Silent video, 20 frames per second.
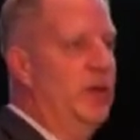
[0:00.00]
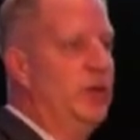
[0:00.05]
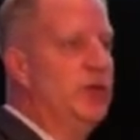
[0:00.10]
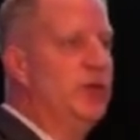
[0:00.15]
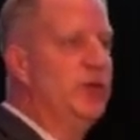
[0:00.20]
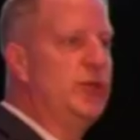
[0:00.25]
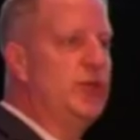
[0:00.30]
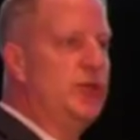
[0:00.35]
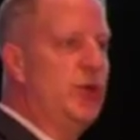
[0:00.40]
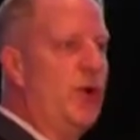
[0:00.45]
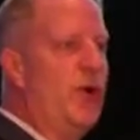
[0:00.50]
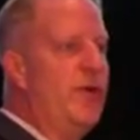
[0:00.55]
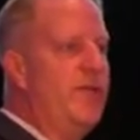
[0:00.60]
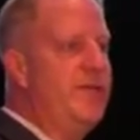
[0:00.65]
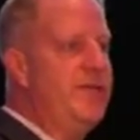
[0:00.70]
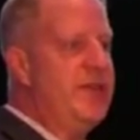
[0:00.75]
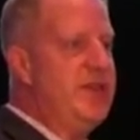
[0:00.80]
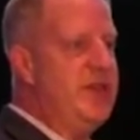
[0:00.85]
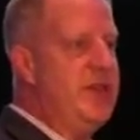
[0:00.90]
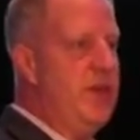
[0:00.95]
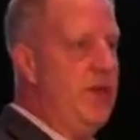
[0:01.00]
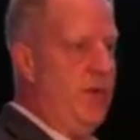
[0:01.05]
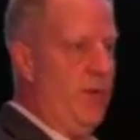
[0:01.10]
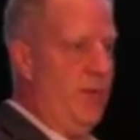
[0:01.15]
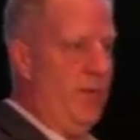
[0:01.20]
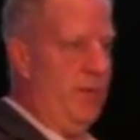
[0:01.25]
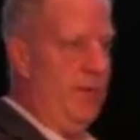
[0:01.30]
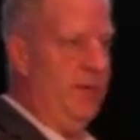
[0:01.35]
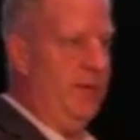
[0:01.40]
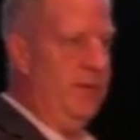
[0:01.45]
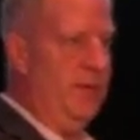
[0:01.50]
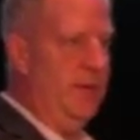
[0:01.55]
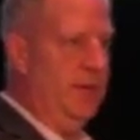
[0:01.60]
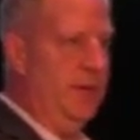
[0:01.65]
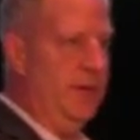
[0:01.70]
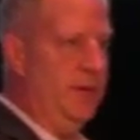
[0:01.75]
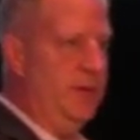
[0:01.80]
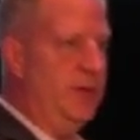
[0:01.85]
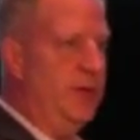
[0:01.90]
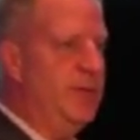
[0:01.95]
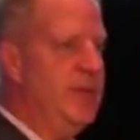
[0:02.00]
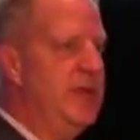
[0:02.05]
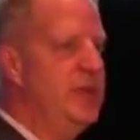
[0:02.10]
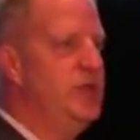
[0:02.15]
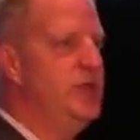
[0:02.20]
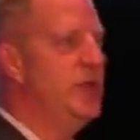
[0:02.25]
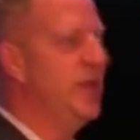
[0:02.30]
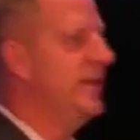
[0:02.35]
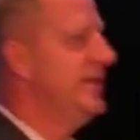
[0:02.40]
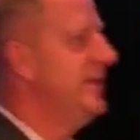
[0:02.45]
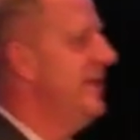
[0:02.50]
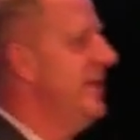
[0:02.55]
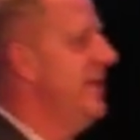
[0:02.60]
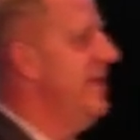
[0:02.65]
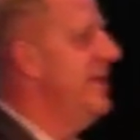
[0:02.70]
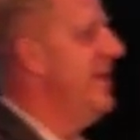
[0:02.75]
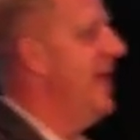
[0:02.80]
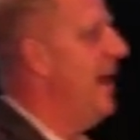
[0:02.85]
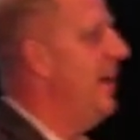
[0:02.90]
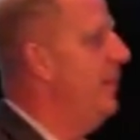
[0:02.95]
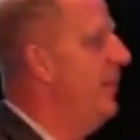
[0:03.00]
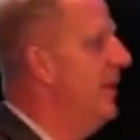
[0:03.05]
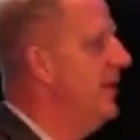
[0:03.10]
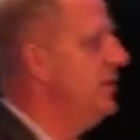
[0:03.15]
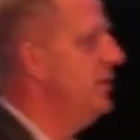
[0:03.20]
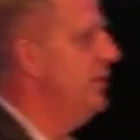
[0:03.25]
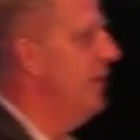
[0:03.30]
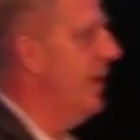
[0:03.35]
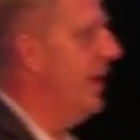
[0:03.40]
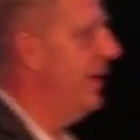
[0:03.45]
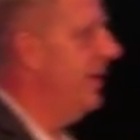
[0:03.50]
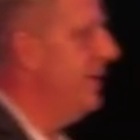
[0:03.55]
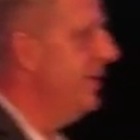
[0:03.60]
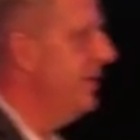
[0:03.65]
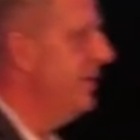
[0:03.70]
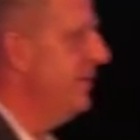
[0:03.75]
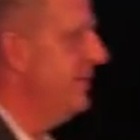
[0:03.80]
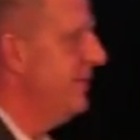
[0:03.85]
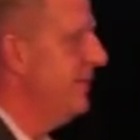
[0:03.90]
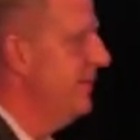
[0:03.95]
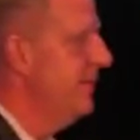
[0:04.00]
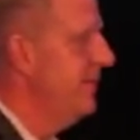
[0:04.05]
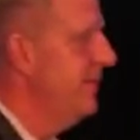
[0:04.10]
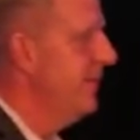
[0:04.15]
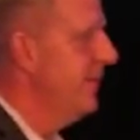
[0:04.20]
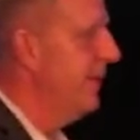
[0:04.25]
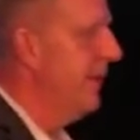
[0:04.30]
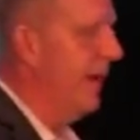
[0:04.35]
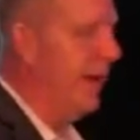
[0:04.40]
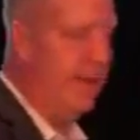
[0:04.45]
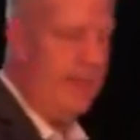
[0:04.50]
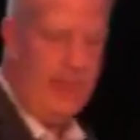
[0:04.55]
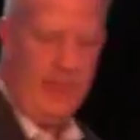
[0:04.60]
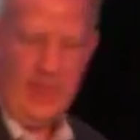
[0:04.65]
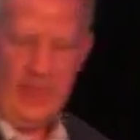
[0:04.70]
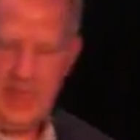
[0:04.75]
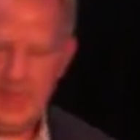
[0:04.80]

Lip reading: serve you to be just that much better? Okay?